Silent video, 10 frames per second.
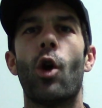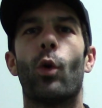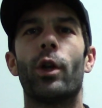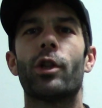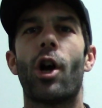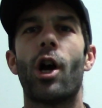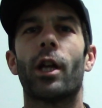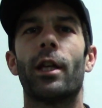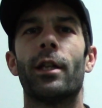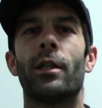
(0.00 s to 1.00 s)
We're
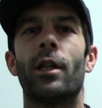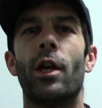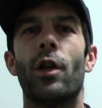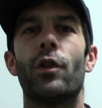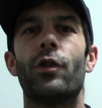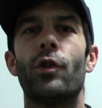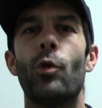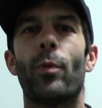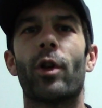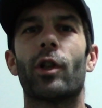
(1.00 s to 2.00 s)
talking
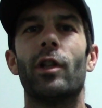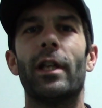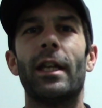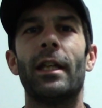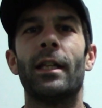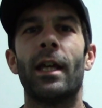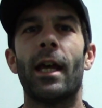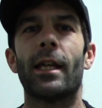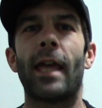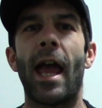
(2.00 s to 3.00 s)
super clean,
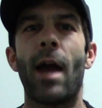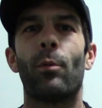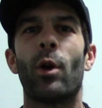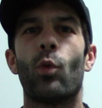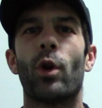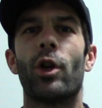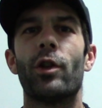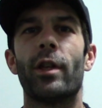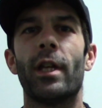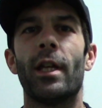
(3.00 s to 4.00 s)
camera
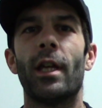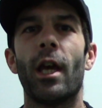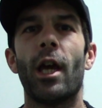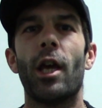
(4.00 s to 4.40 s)
worthy.